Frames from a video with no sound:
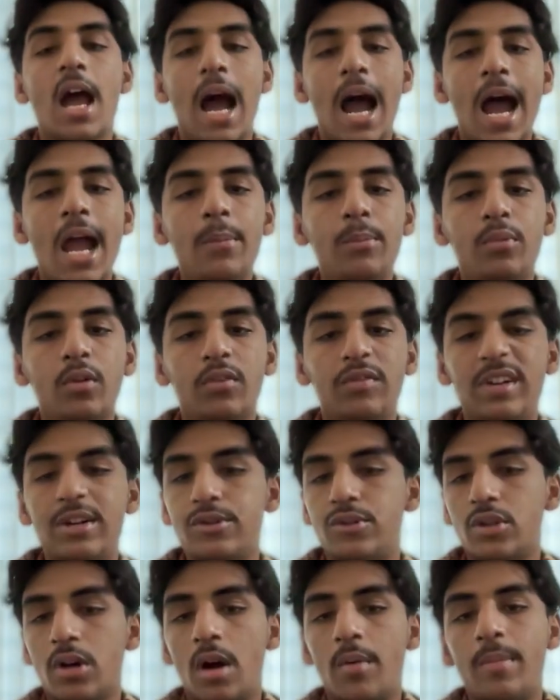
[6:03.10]
high
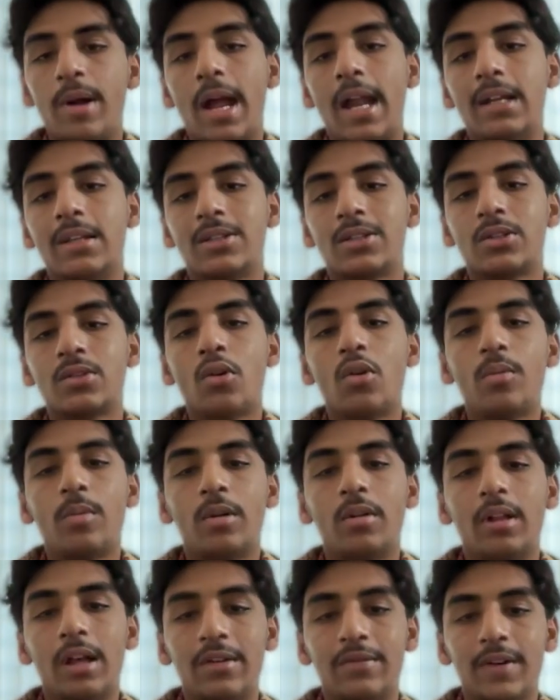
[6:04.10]
profit job and
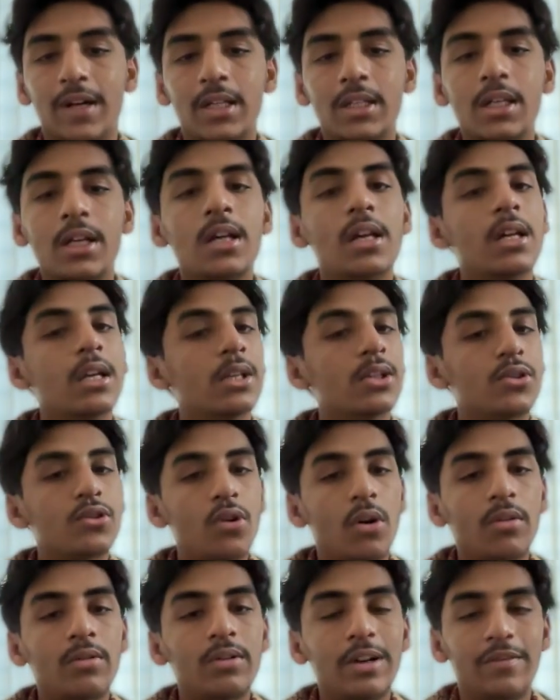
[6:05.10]
snowball effect,
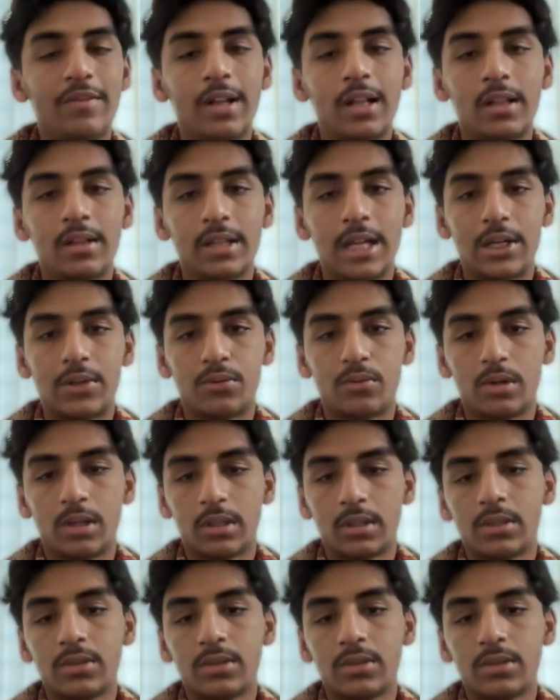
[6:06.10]
strong referral network.